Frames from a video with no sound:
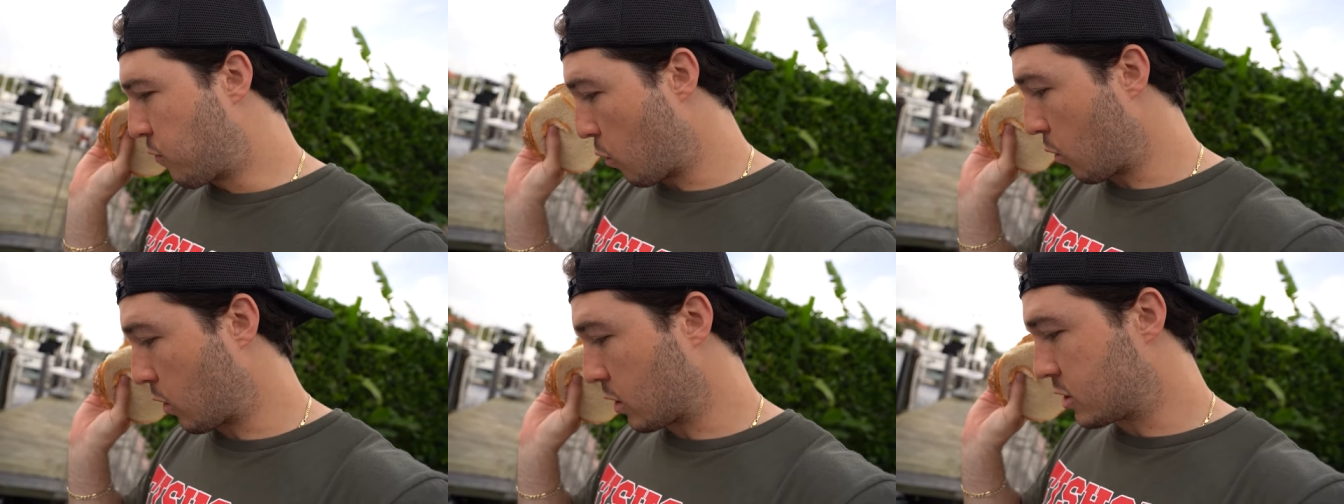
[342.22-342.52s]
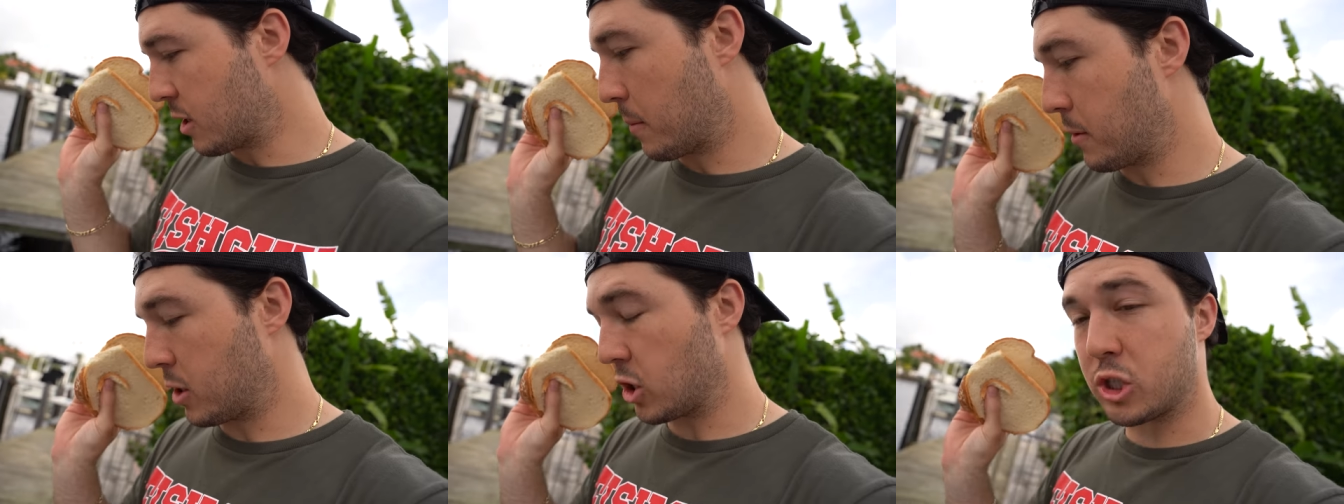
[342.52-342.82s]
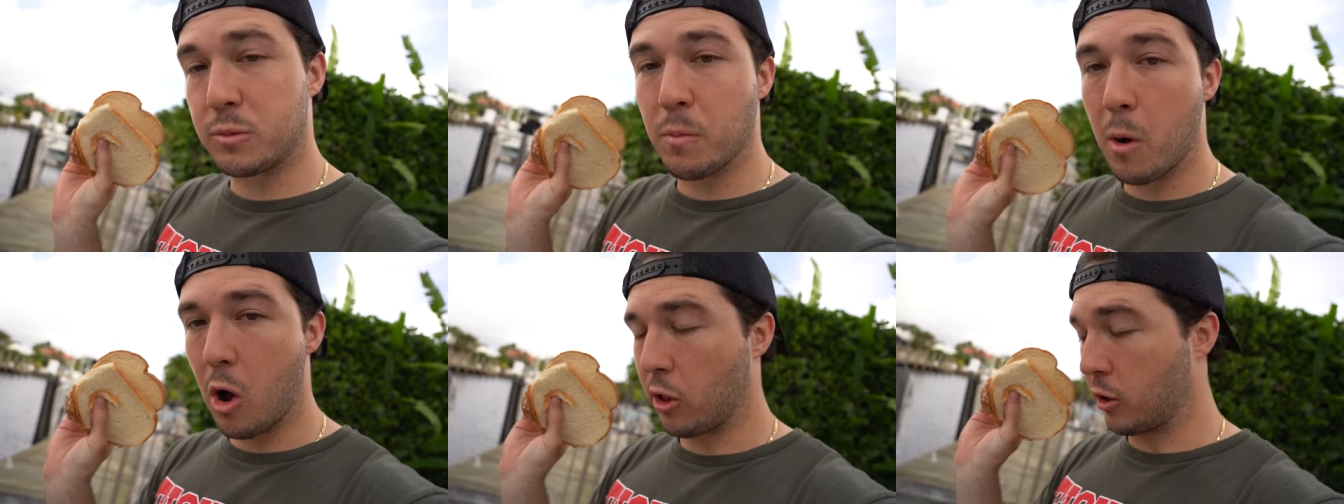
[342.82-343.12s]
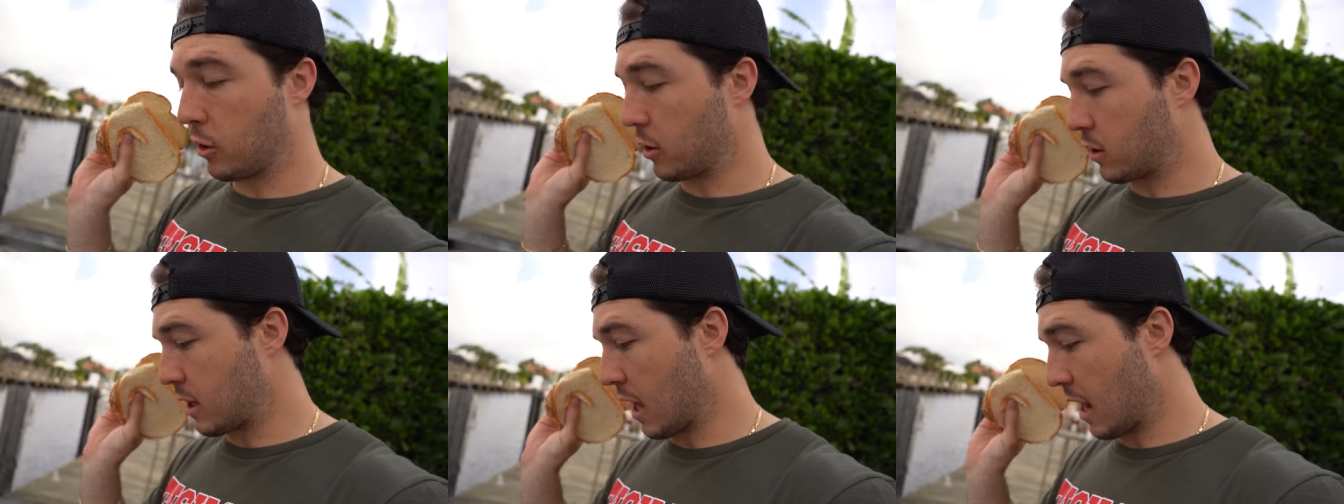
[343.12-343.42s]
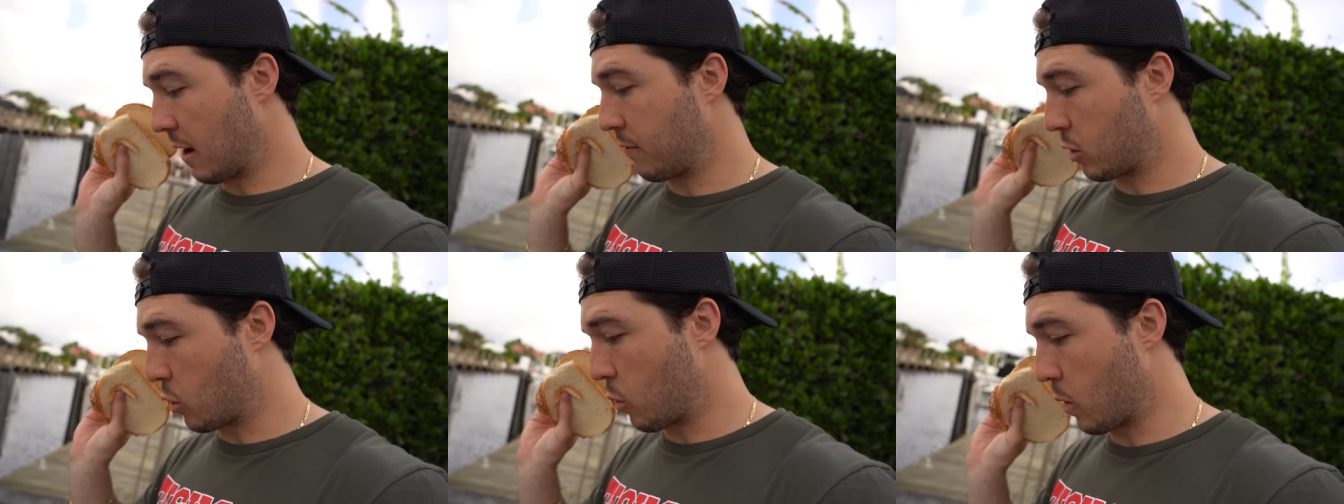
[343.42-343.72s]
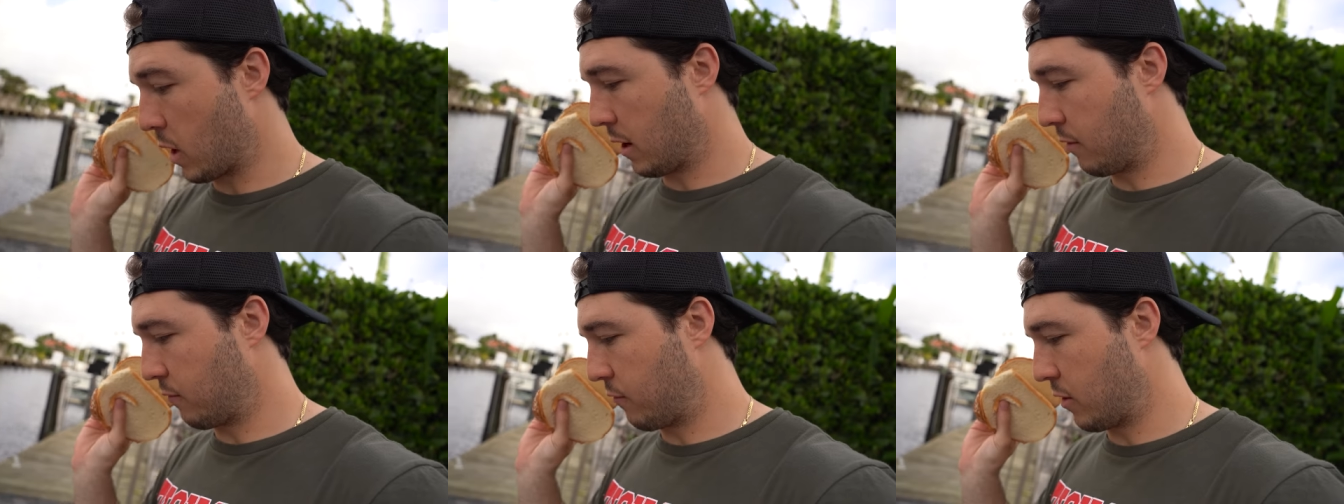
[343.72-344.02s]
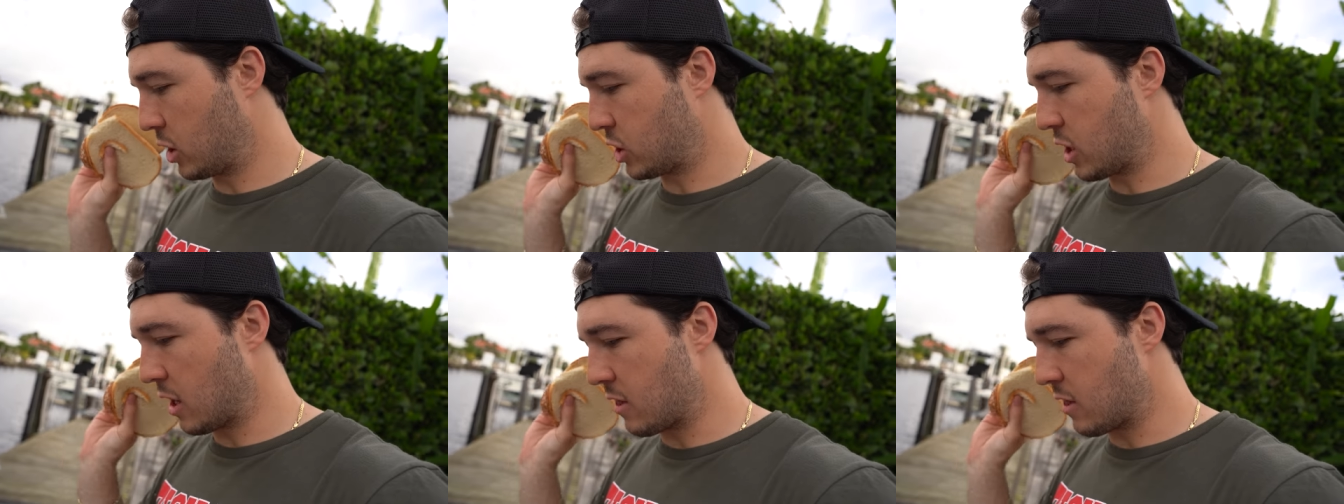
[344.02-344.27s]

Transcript: for some of the smaller kind of aquarium fish.